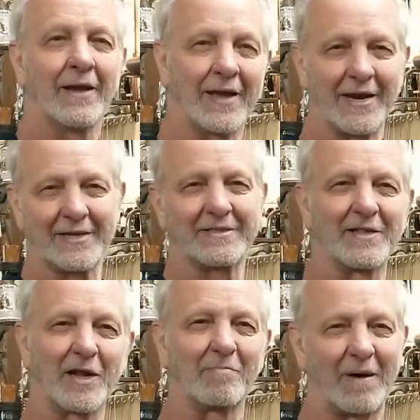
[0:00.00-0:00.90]
and hit the
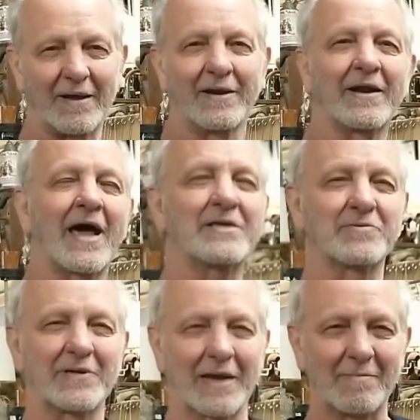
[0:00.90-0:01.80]
little button and ice
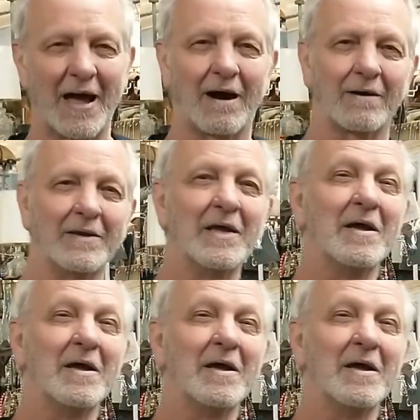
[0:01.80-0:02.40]
would come out.